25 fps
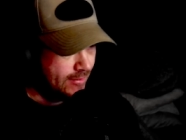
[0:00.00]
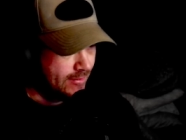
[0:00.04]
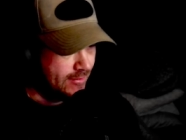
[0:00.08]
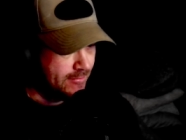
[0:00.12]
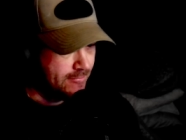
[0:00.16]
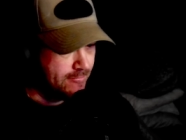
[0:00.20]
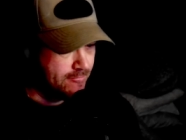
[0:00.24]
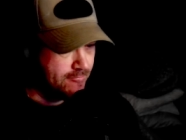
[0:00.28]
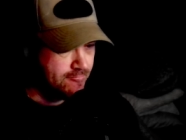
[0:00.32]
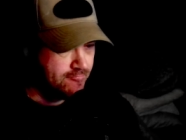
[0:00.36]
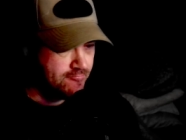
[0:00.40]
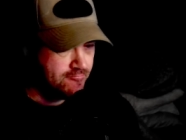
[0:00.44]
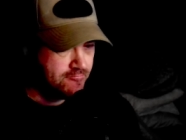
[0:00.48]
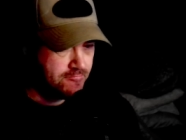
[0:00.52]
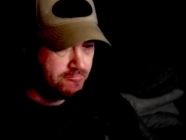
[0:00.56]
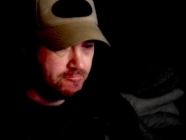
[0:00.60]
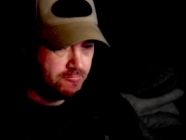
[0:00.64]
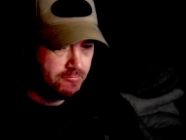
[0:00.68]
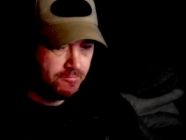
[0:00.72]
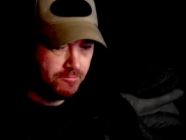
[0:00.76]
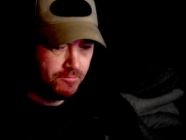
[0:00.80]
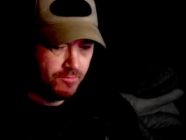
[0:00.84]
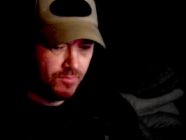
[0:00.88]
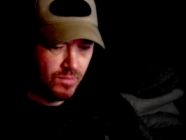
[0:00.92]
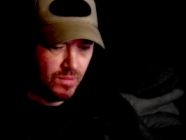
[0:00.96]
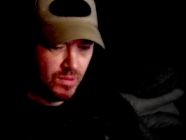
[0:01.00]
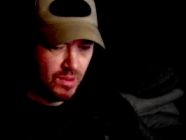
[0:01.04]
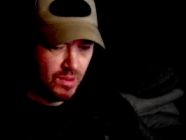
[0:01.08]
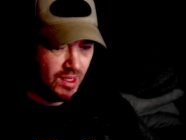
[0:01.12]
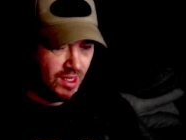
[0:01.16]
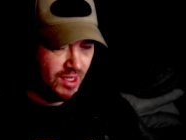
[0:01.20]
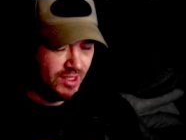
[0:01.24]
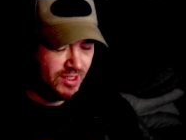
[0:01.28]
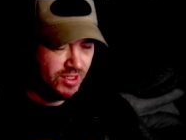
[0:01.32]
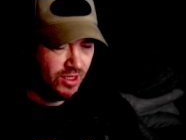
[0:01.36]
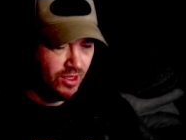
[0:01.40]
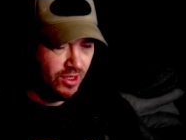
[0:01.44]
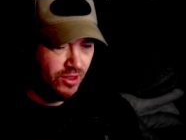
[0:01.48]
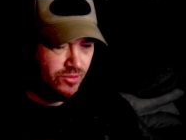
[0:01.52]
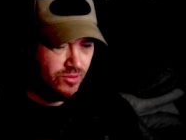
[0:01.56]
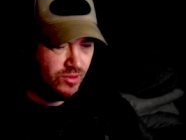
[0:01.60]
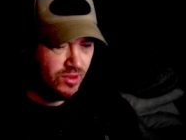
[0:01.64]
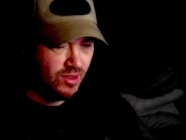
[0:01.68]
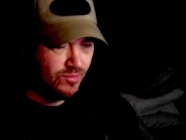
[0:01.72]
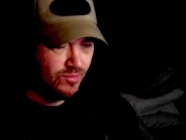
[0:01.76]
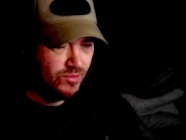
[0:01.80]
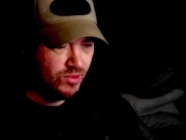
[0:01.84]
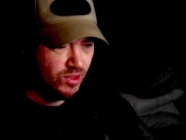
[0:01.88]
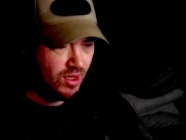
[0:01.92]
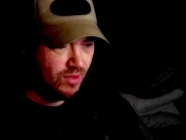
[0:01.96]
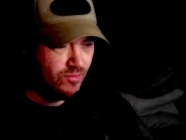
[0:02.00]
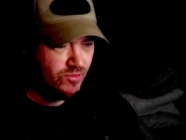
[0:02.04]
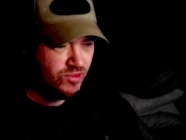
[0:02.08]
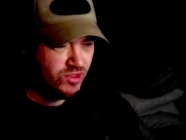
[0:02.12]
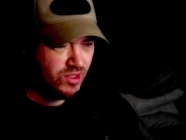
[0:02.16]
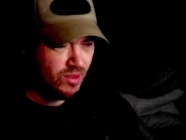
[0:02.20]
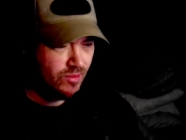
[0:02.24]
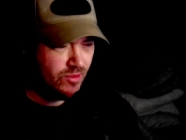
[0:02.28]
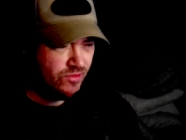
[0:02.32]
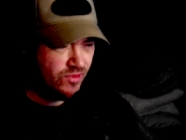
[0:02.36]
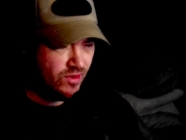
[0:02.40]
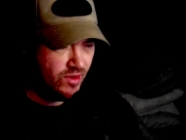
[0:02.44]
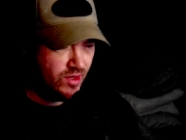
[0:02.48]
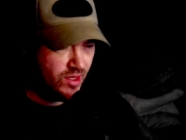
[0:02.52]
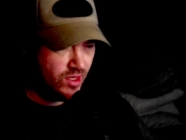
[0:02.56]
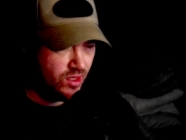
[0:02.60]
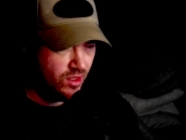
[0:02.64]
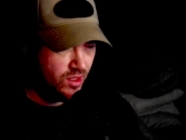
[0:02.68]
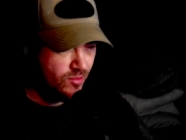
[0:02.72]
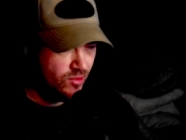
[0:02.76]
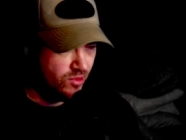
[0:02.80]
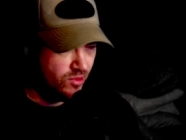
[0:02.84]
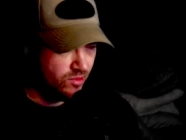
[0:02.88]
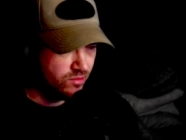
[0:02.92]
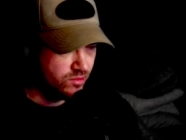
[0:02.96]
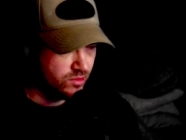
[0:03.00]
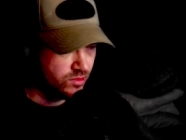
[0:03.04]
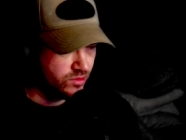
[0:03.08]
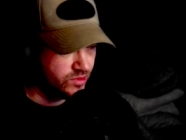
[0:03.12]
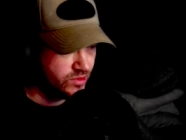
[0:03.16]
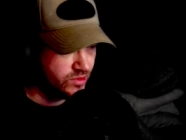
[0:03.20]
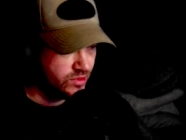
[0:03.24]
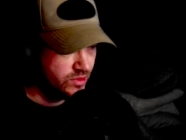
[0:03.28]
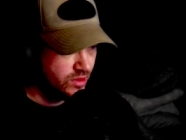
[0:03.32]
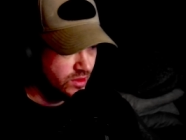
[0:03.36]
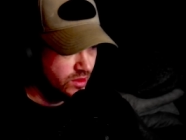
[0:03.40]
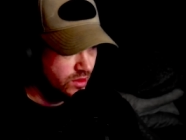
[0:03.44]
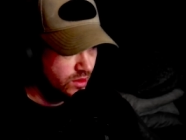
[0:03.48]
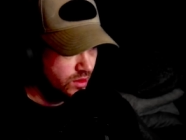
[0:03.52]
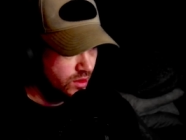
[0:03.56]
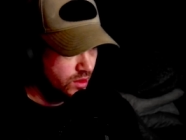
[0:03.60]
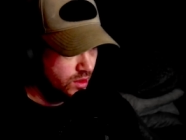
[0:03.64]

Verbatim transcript: Um, I don't, I'm not, I'm someone very high morals.